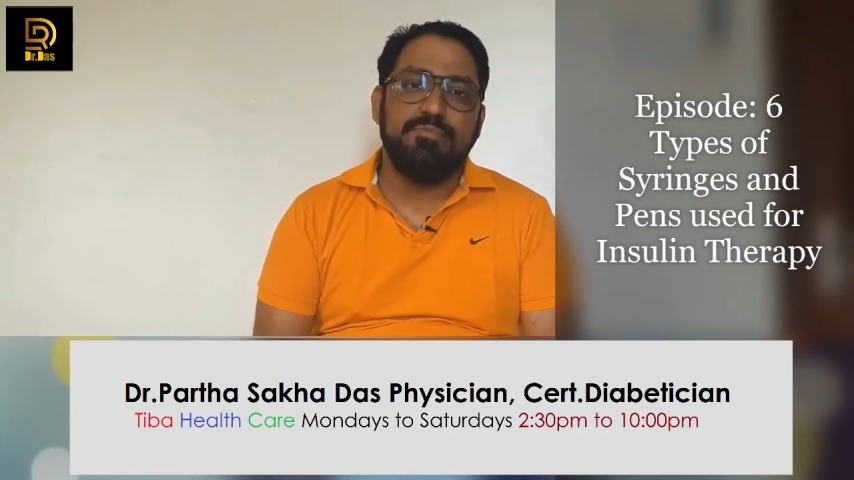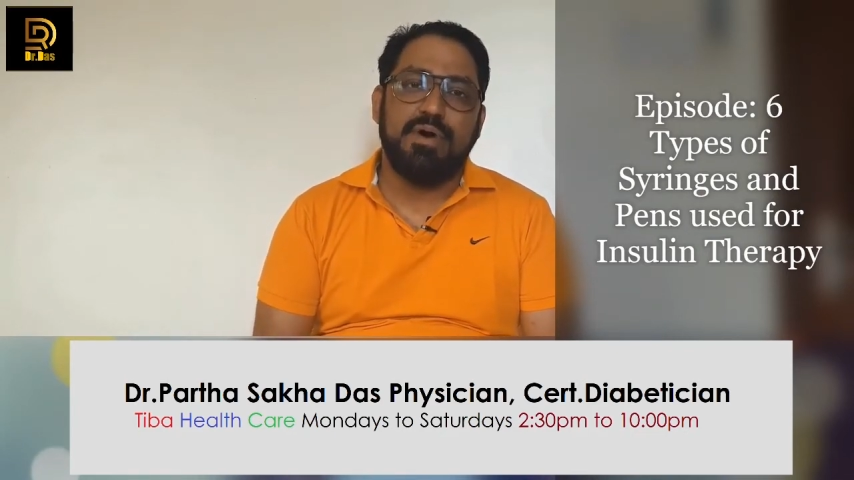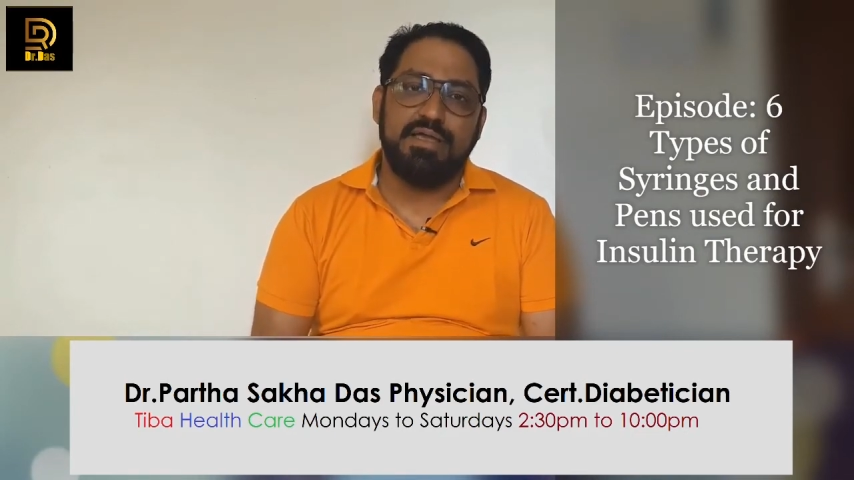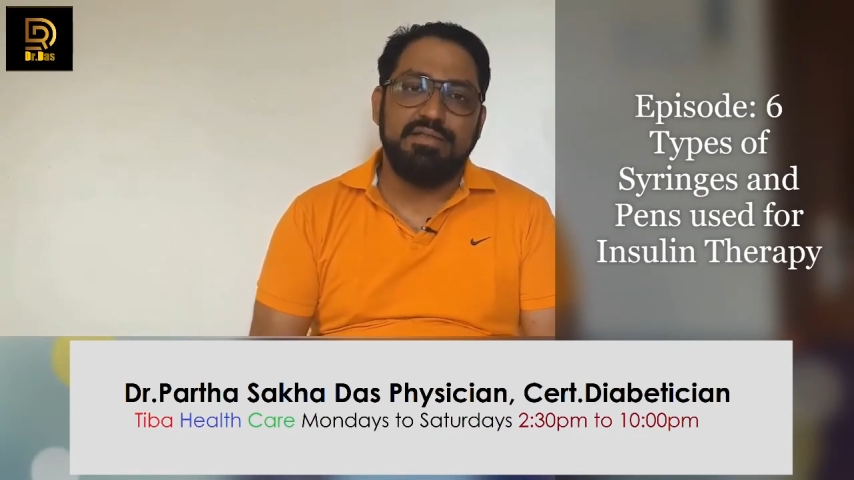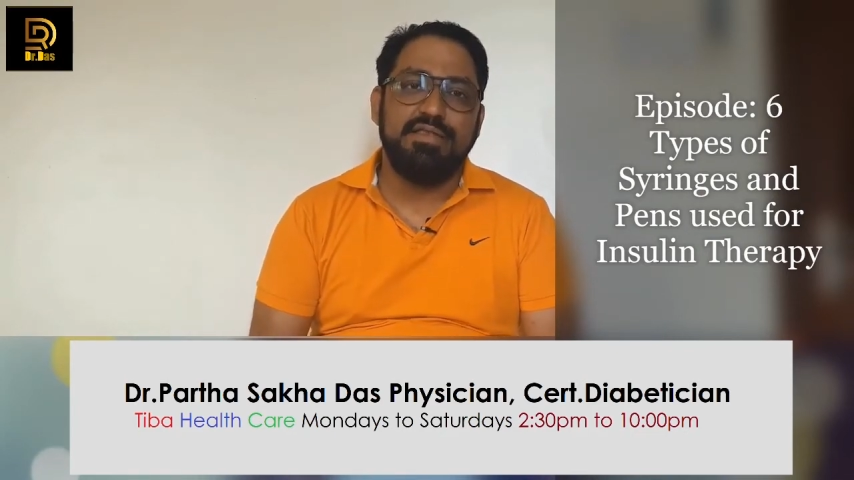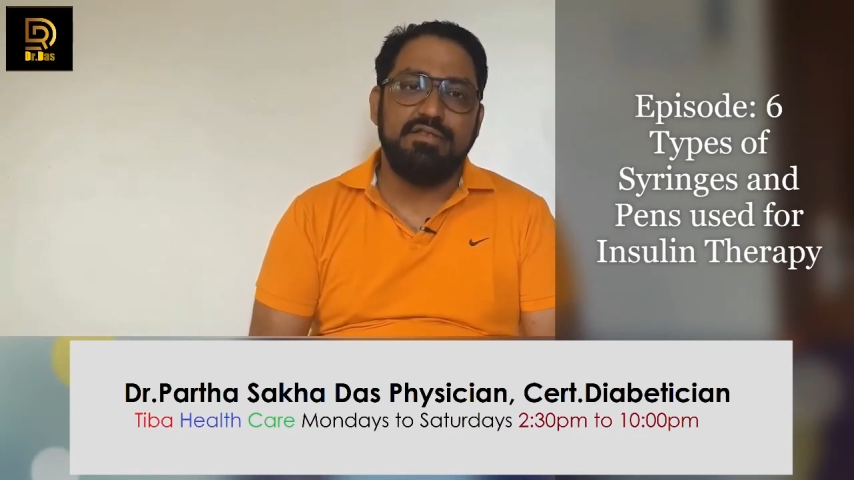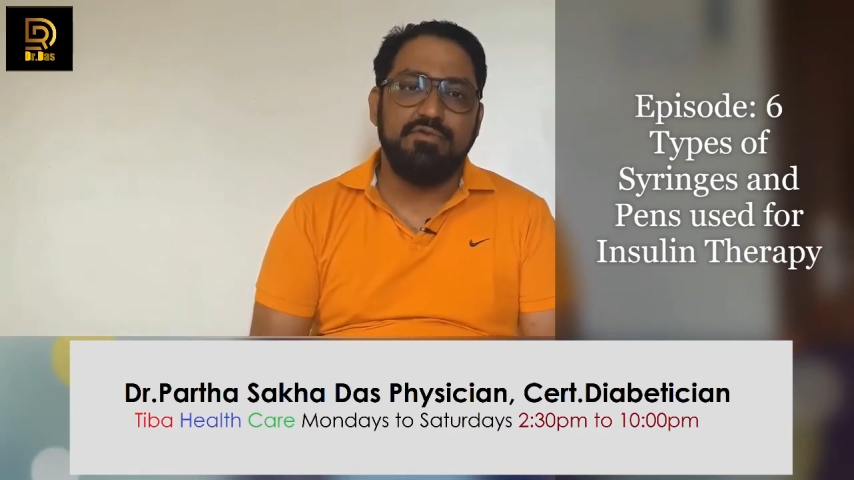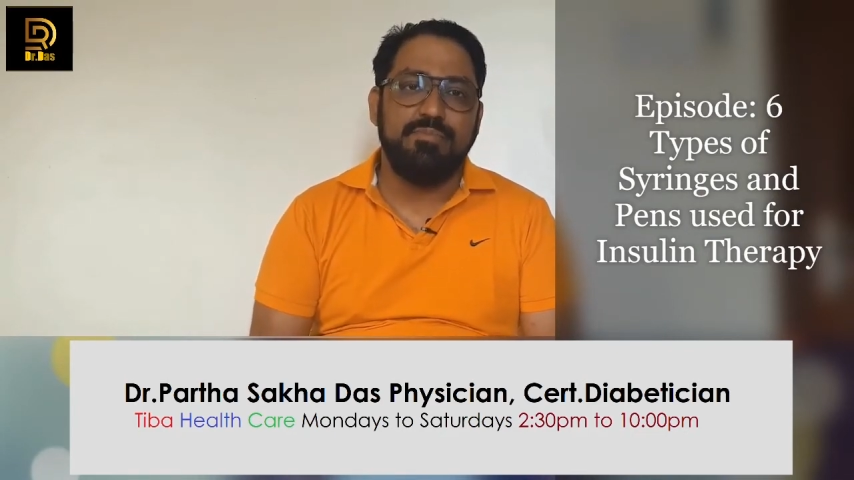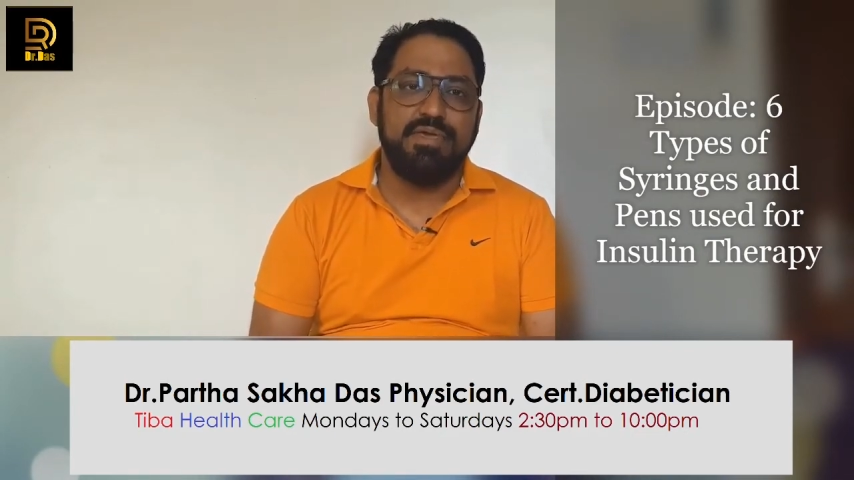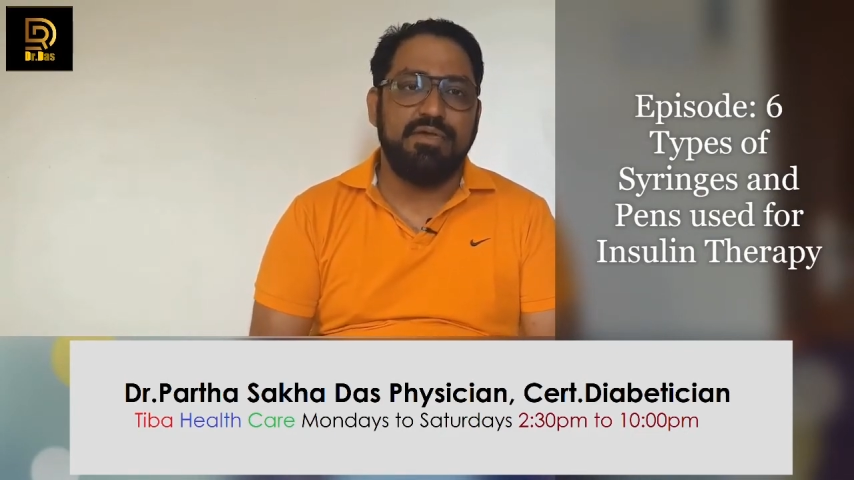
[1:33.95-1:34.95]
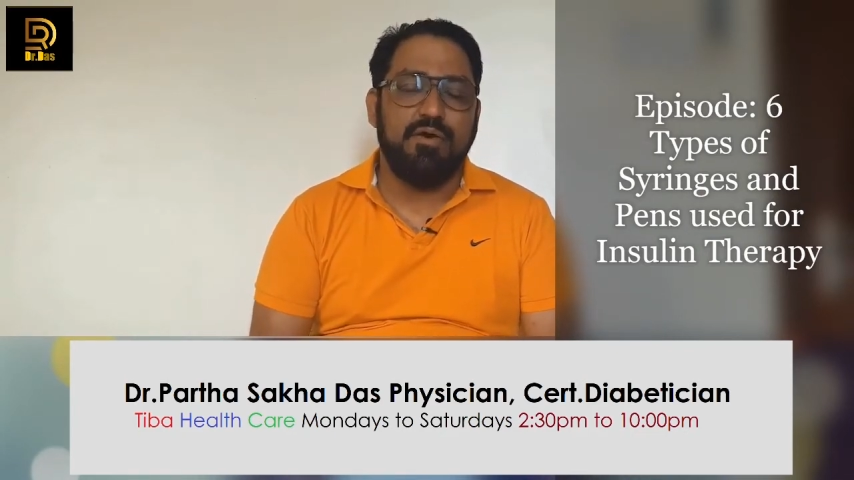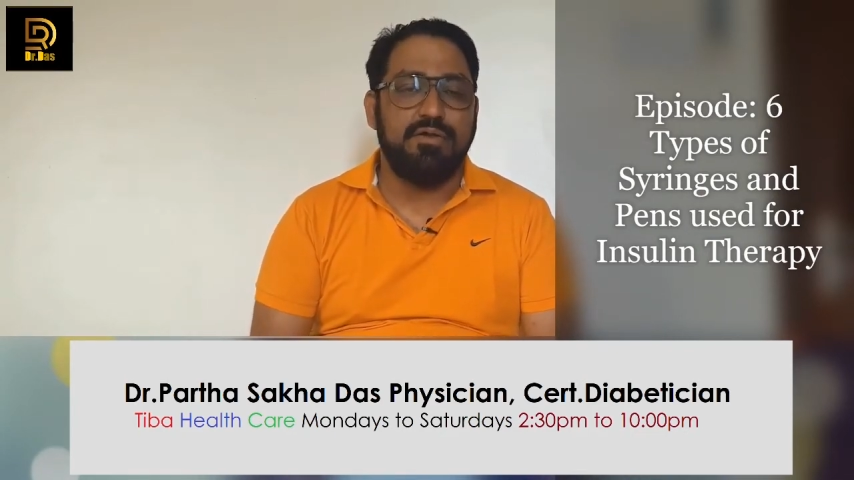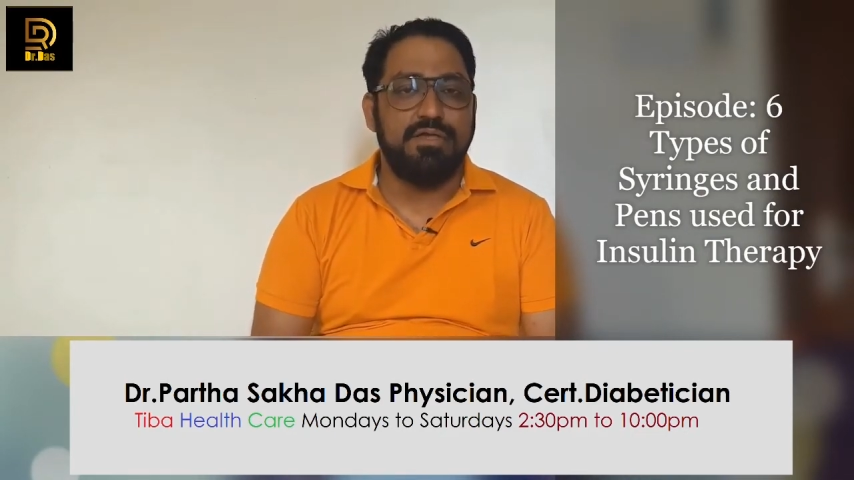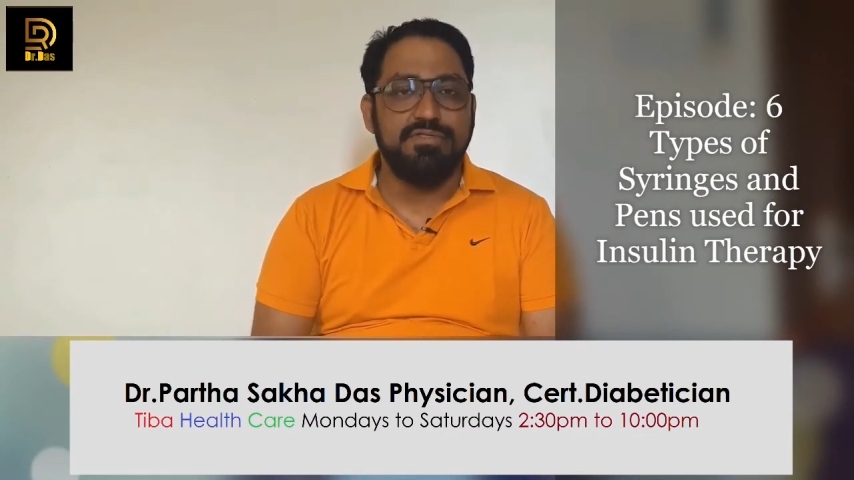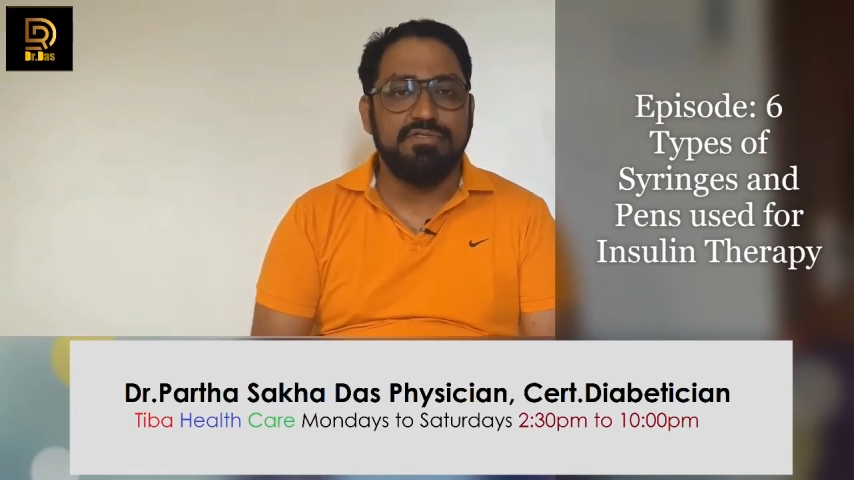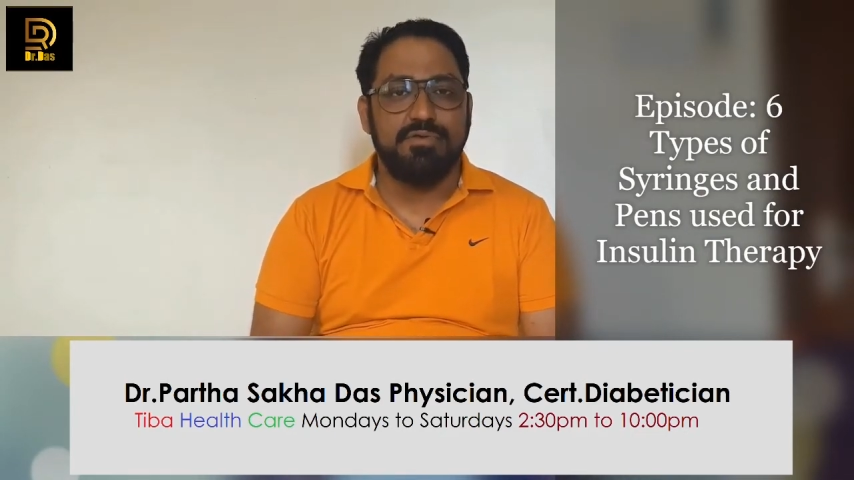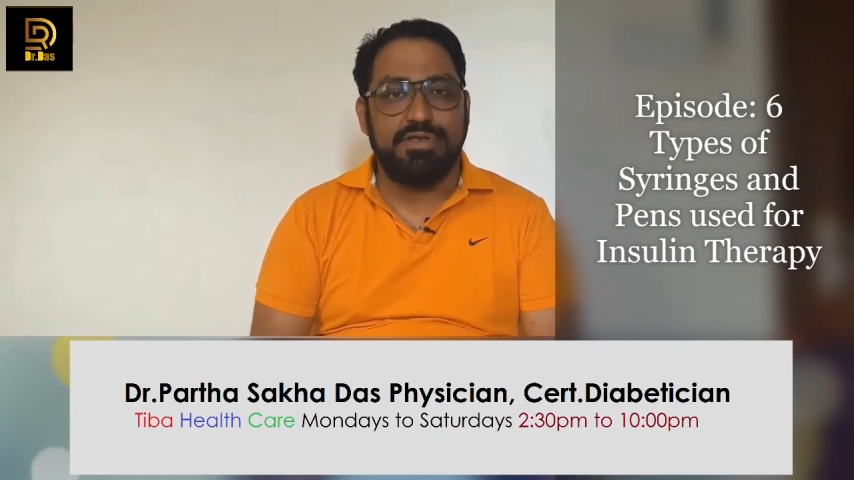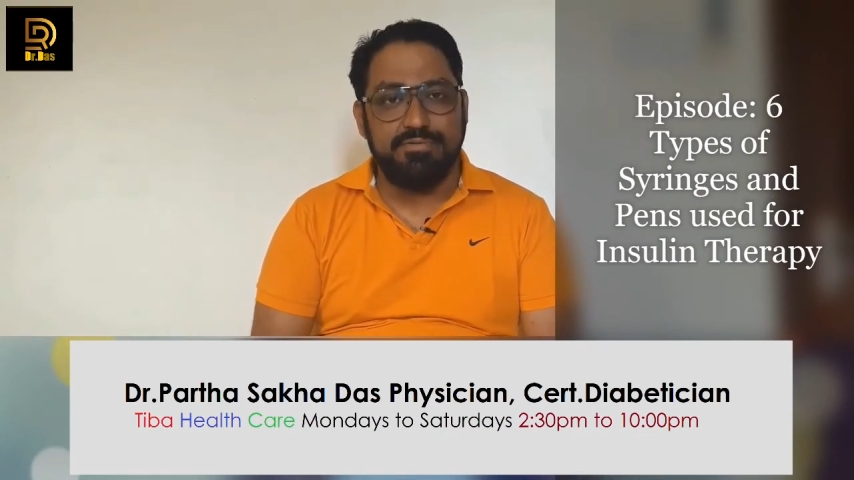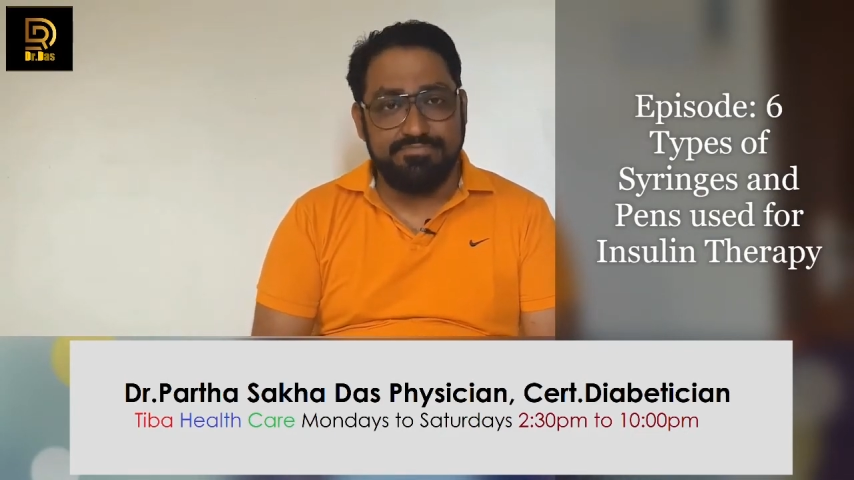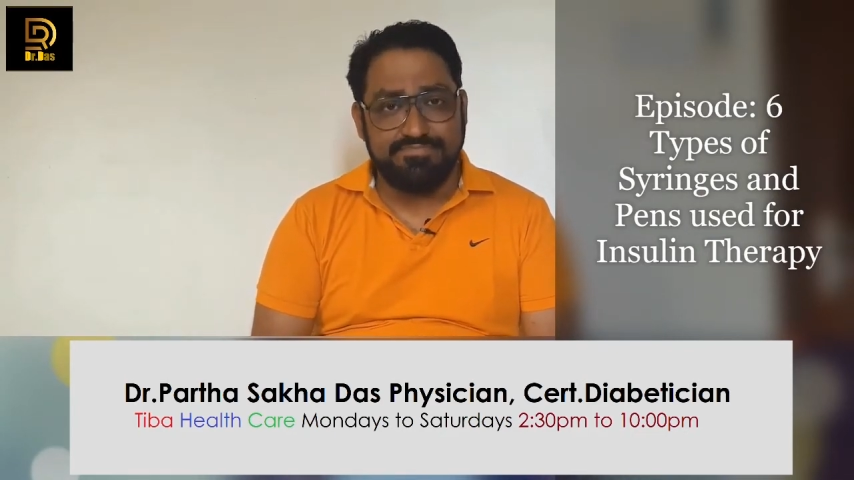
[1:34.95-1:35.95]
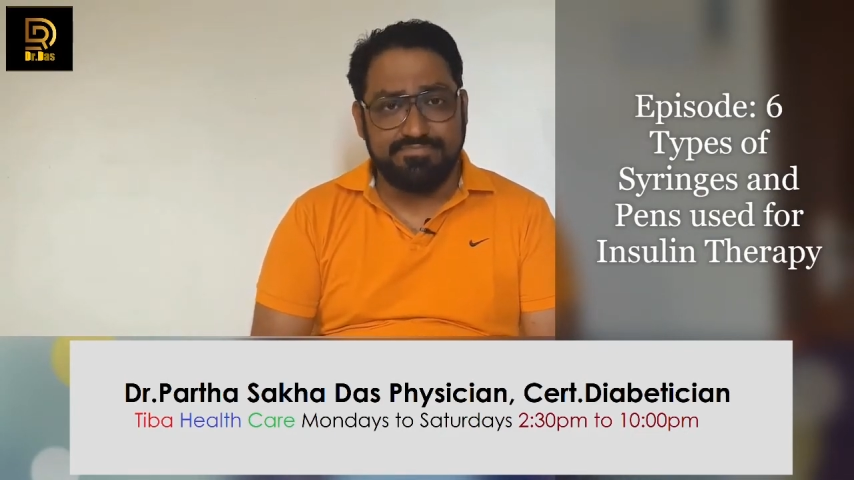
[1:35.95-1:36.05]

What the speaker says: might need to be on insulin,